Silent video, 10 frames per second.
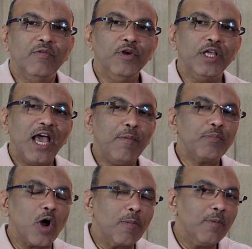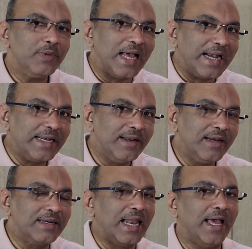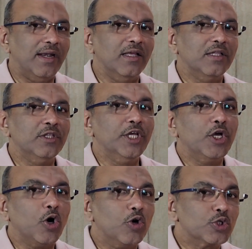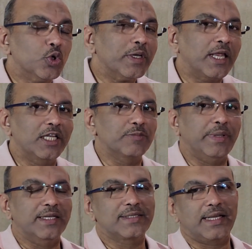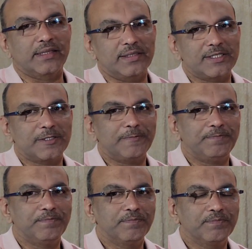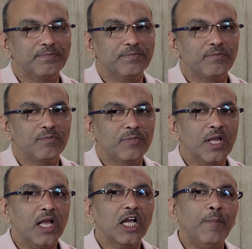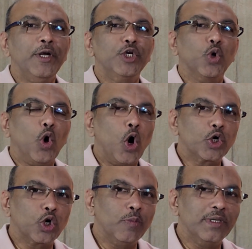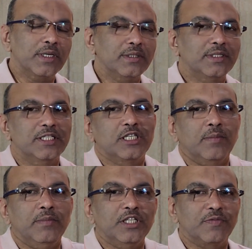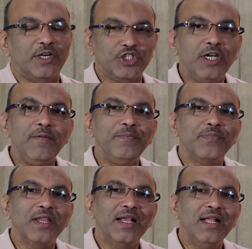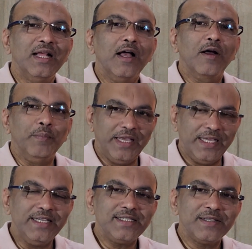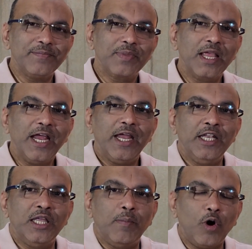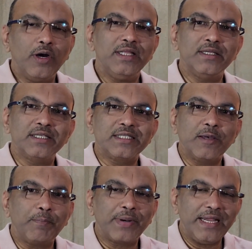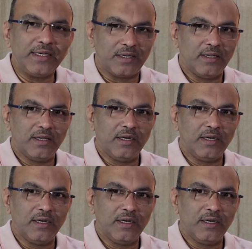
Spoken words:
When you have problem with the adrenal gland, they also can experience like this. Coming to autonomic system dysfunction, means in the body there's a separate